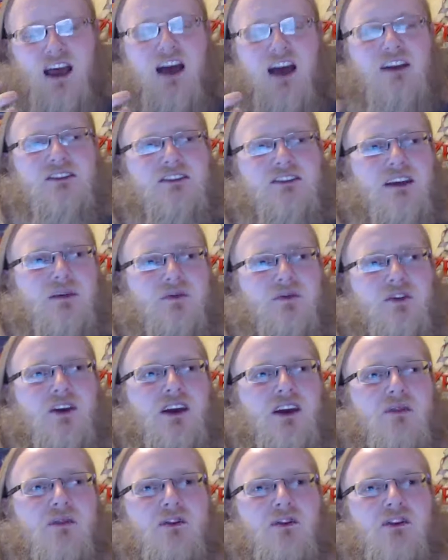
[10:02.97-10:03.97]
same thing
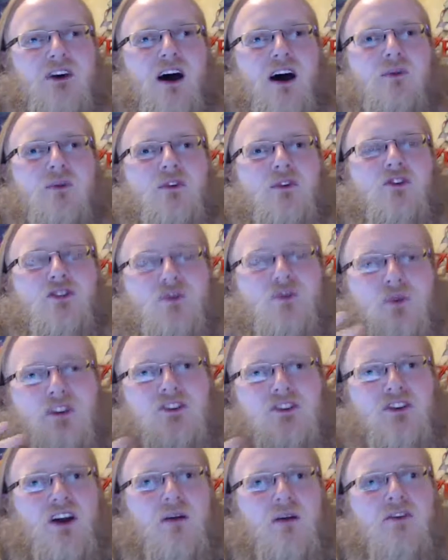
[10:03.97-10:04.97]
every time. You switch
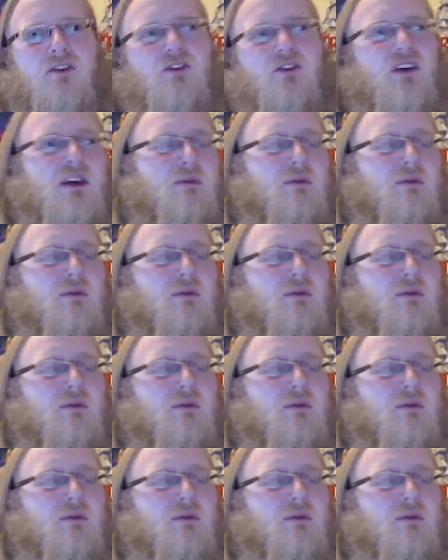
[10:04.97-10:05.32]
it up and you keep it